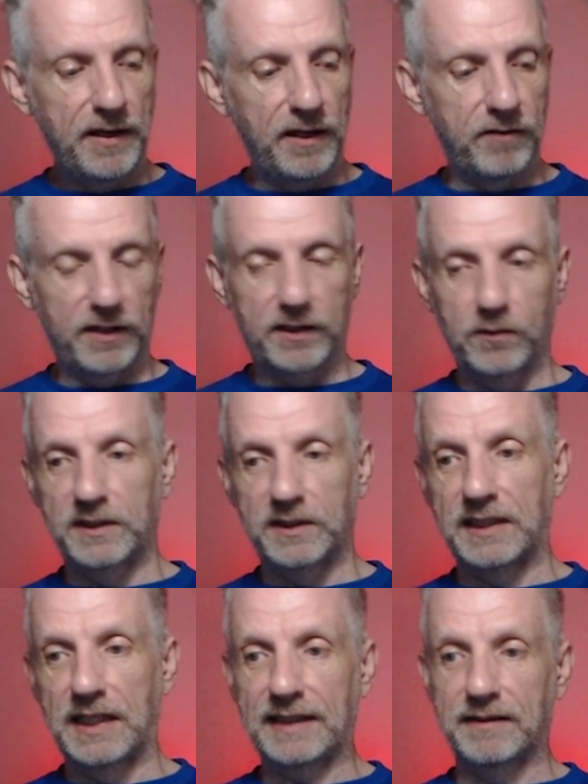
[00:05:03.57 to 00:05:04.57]
If I and
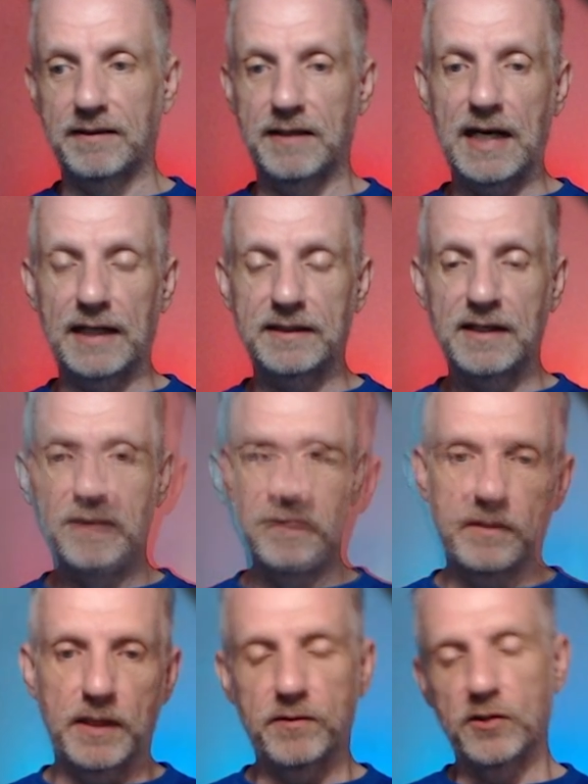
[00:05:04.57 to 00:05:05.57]
select that,
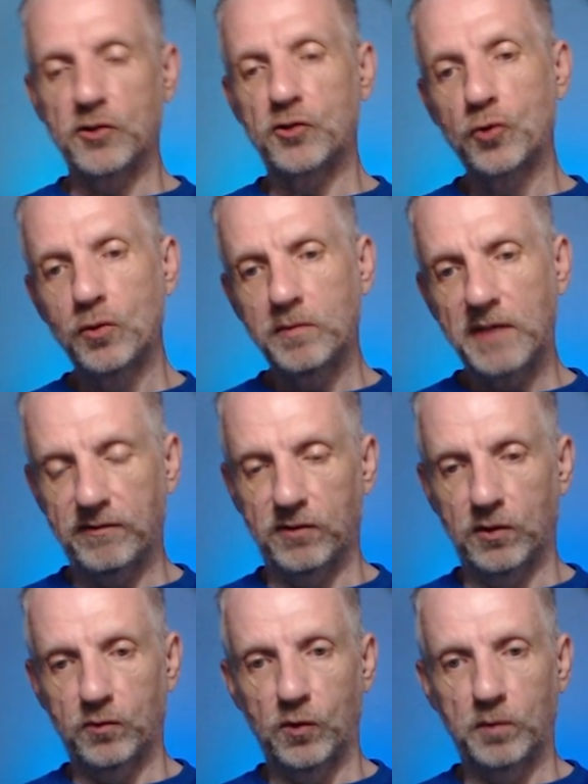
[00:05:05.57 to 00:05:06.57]
then the zoom
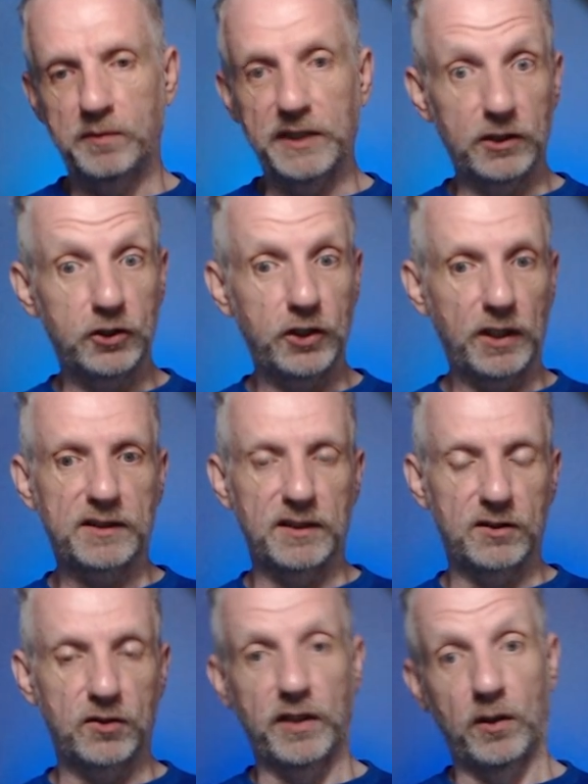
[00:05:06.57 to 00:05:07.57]
level will be
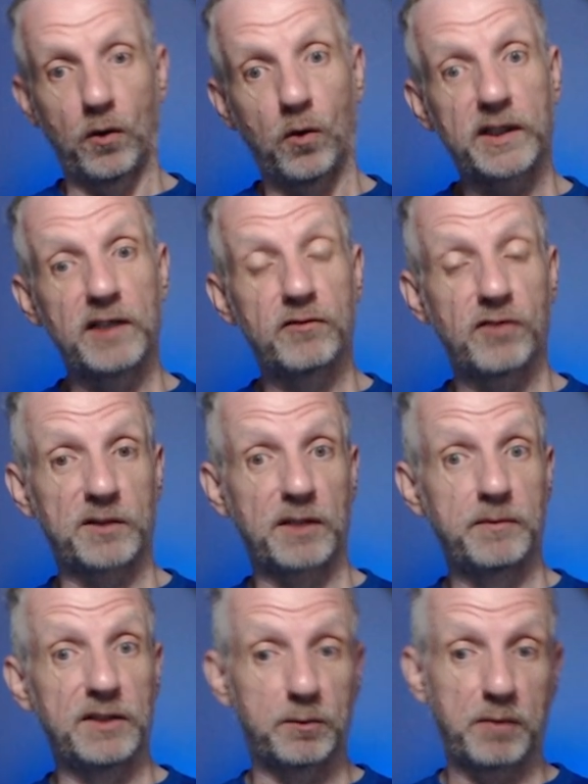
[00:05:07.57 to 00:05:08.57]
adjusted so that all keyframes
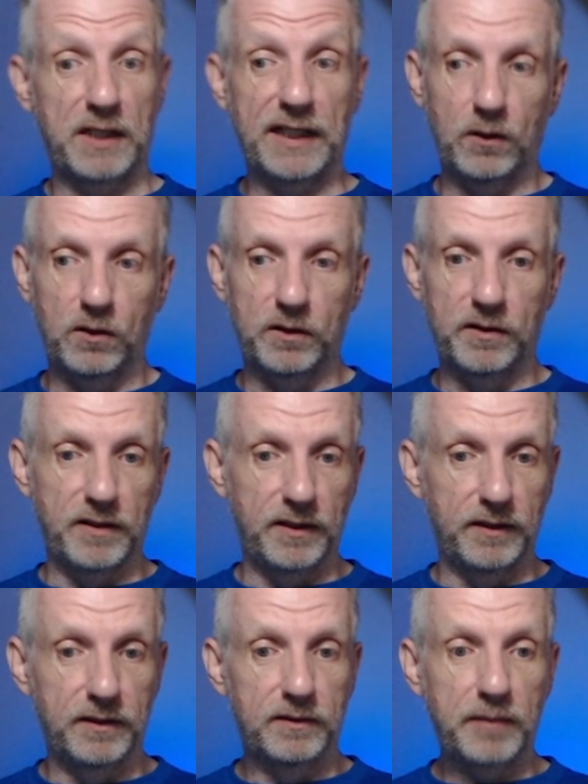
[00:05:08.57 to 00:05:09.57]
can be displayed on
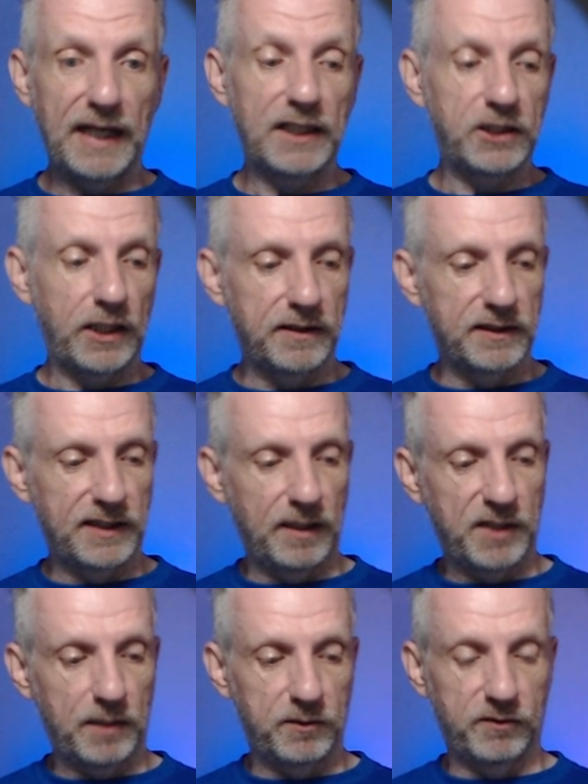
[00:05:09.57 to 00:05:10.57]
the page at the same
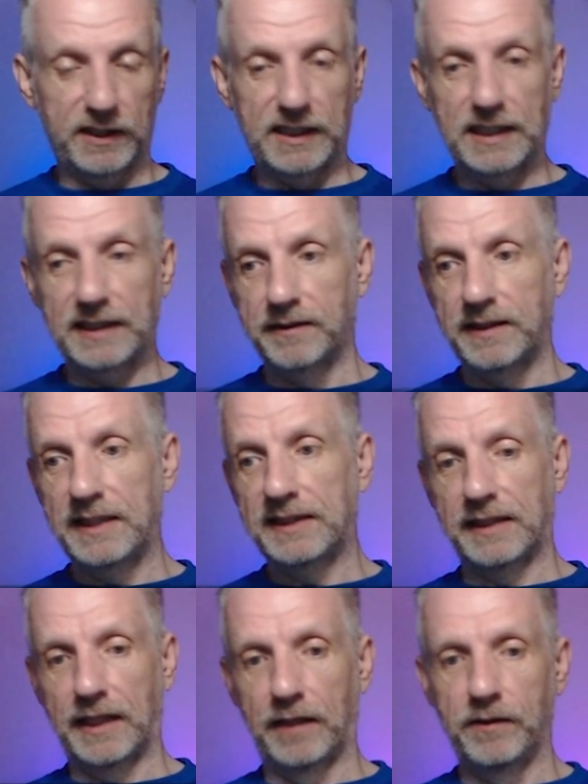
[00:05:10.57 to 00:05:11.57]
time. So if I click
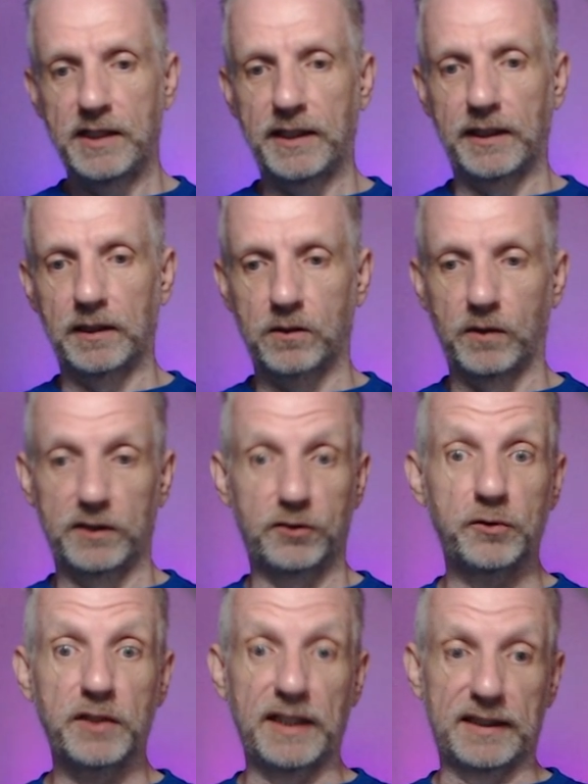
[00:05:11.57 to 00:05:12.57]
this now, it'll go and
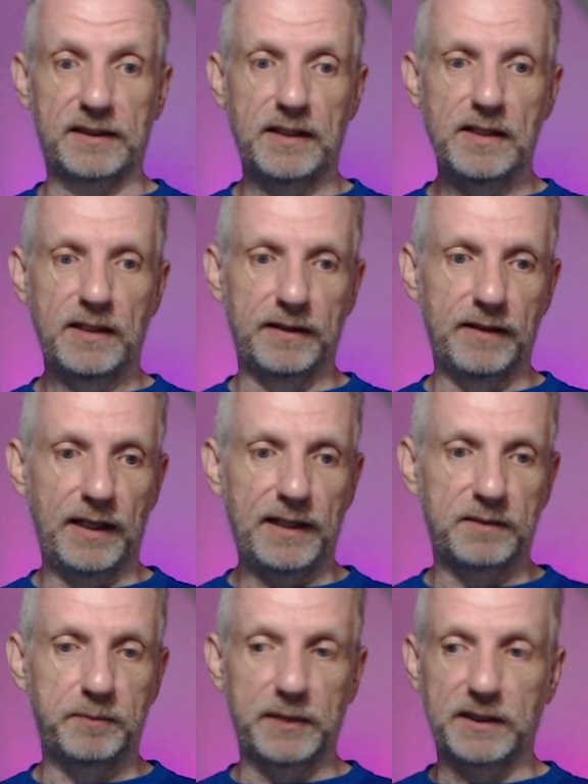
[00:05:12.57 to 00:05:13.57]
do this. And that
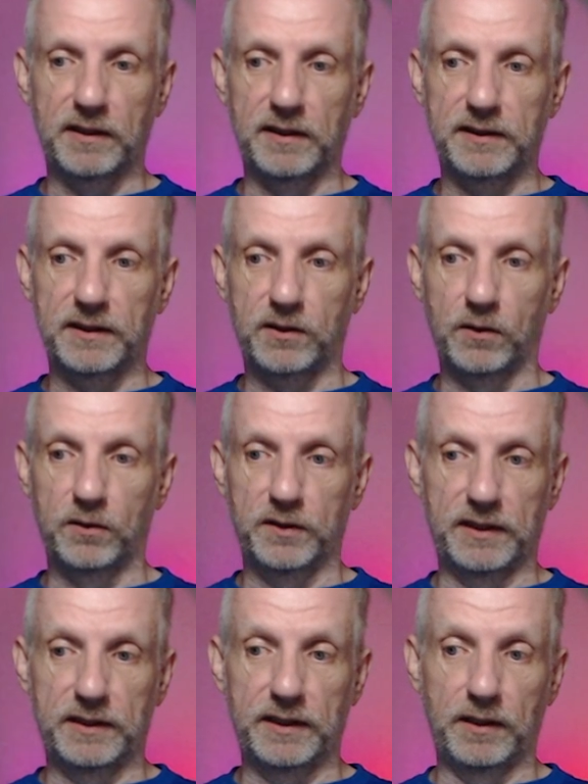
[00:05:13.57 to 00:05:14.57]
is because it goes
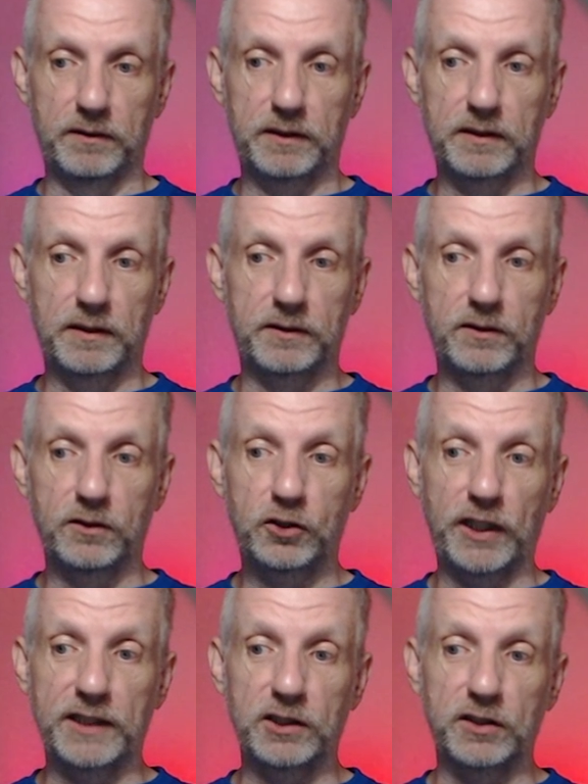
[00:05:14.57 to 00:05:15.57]
and, you know,
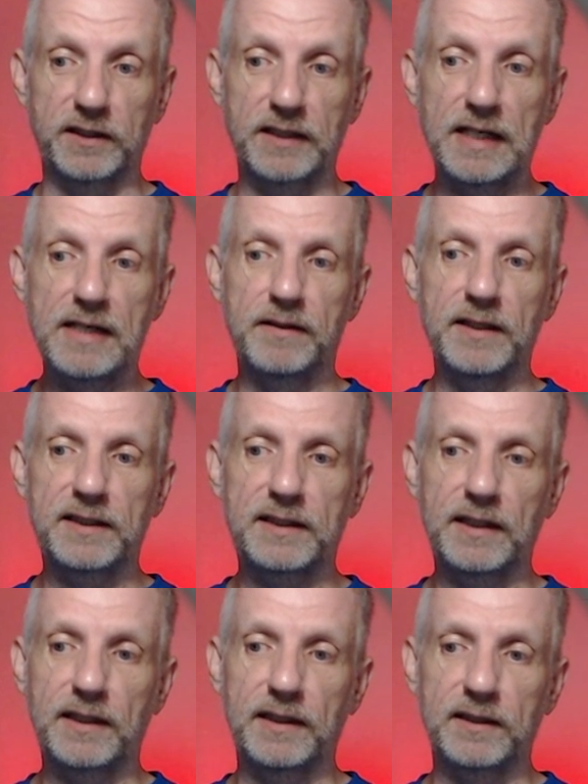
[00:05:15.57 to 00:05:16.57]
changes this. This
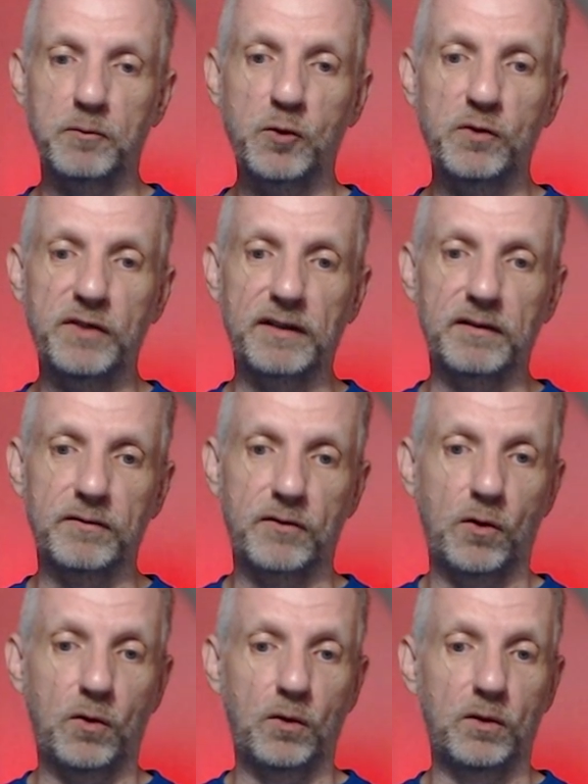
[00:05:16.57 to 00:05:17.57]
here is moving
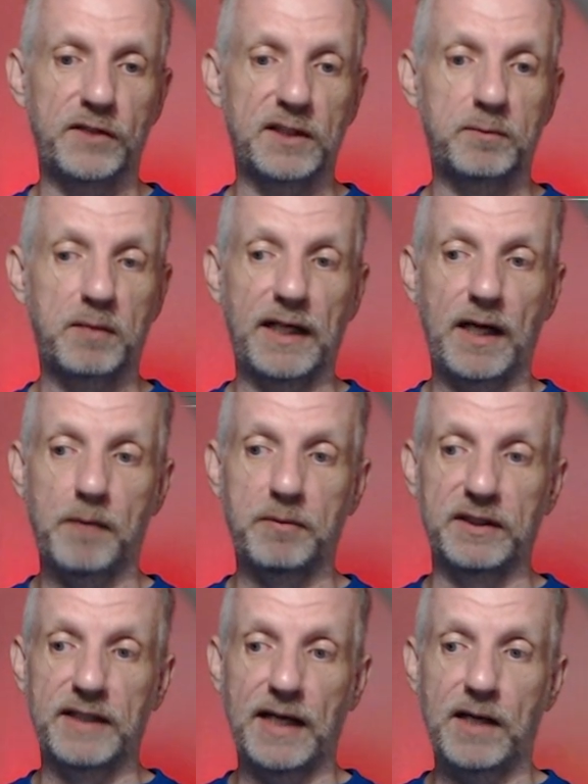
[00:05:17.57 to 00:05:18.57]
the whole display up
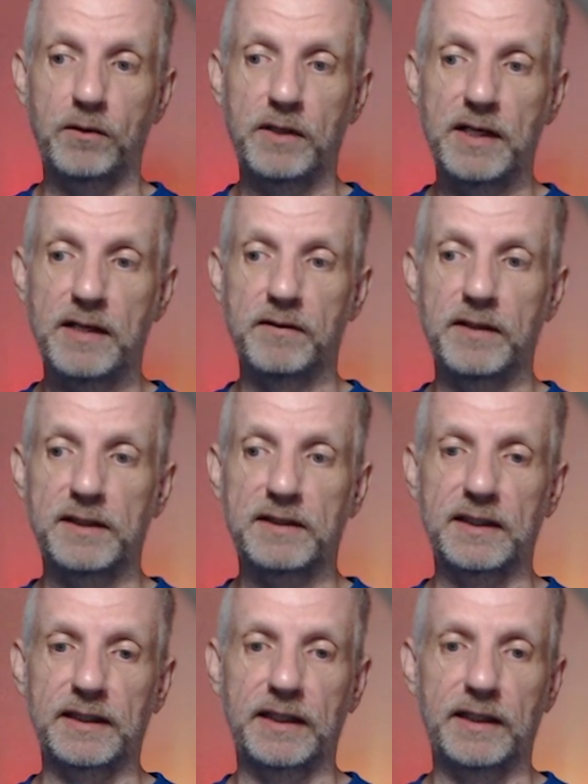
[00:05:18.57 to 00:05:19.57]
and down. This
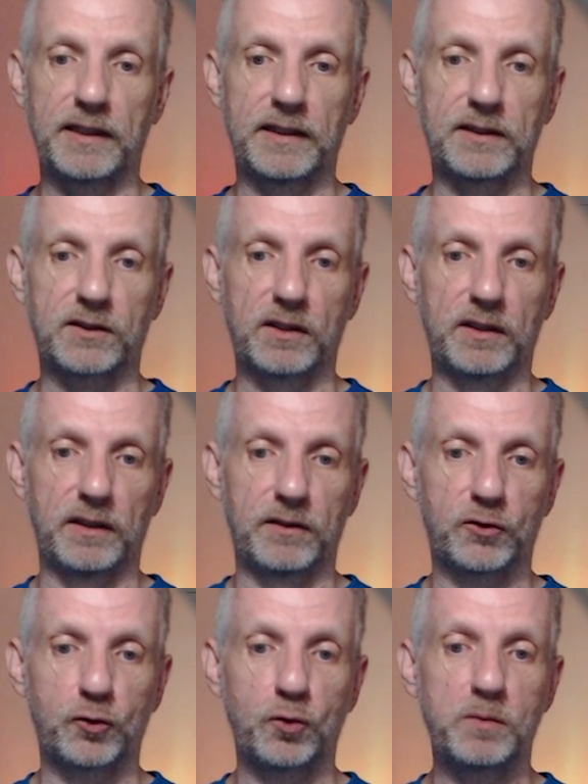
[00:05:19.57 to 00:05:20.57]
thing here is going to
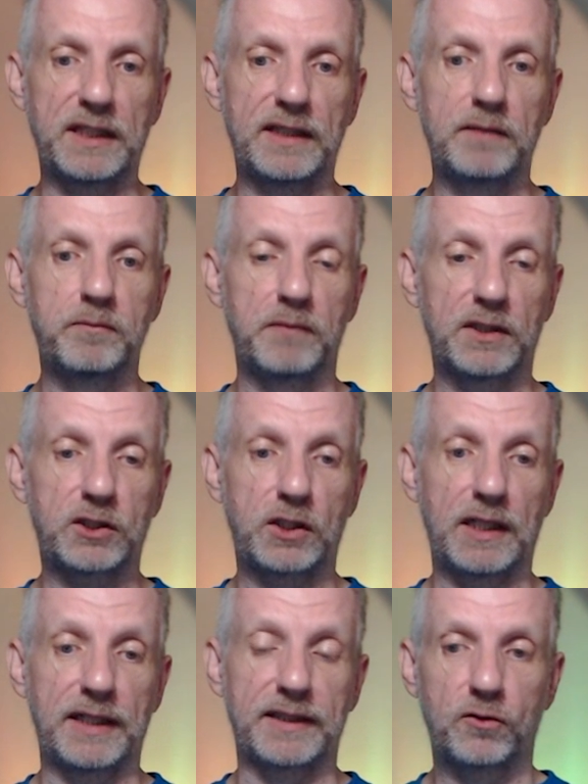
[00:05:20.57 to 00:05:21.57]
zoom it in, much
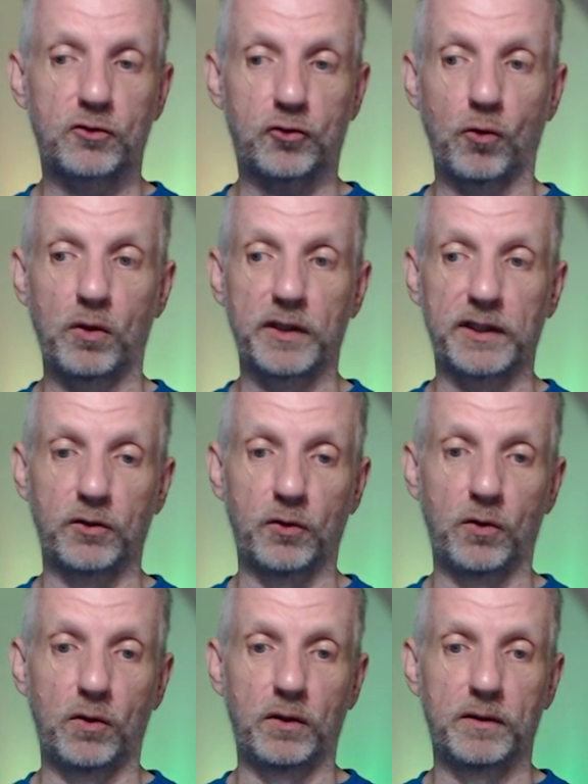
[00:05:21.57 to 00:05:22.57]
like scrolling
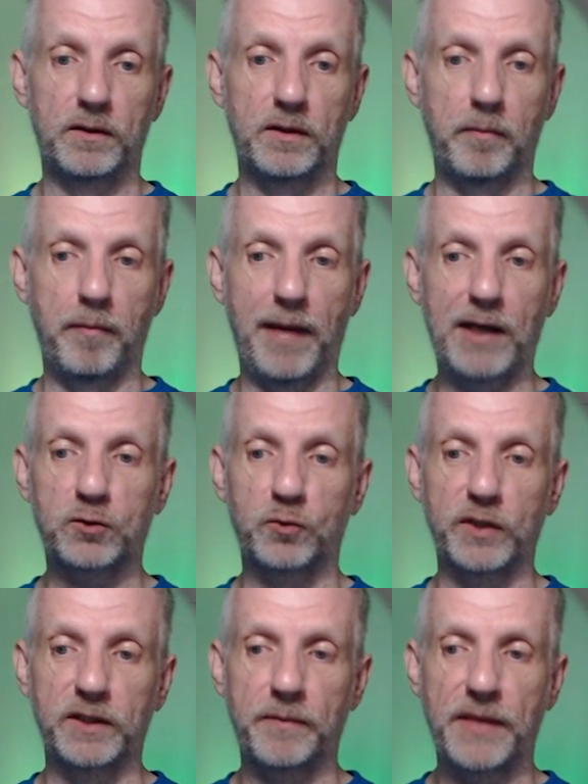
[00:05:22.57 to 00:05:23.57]
your mouse
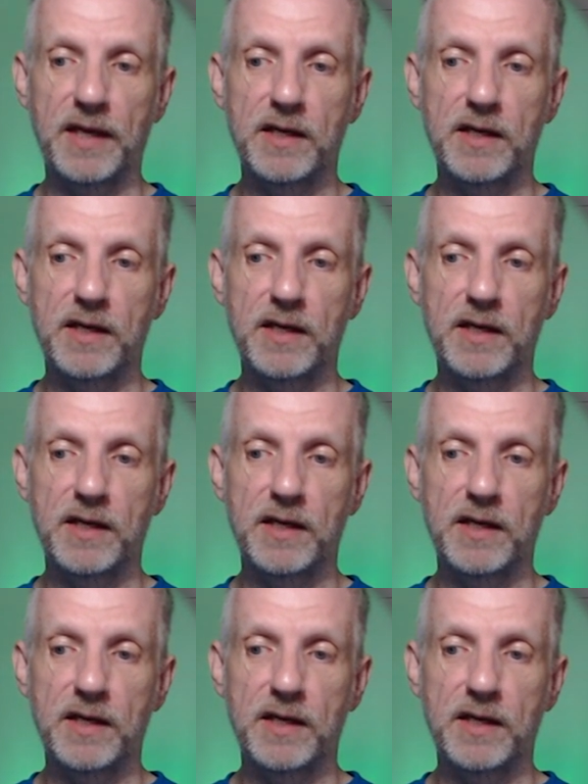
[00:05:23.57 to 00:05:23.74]
wheel.